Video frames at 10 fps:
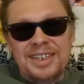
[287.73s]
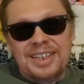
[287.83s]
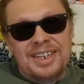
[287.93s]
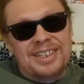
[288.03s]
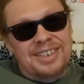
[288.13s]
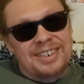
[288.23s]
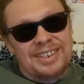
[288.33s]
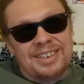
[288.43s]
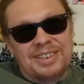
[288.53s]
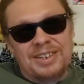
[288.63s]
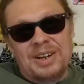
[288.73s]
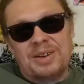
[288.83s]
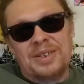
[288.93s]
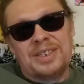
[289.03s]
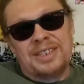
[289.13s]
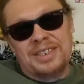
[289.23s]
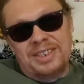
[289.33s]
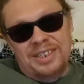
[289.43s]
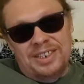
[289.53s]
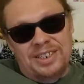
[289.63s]
It's, you always,
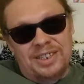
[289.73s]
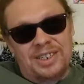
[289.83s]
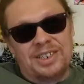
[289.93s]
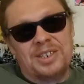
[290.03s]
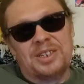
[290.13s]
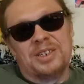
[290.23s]
it's just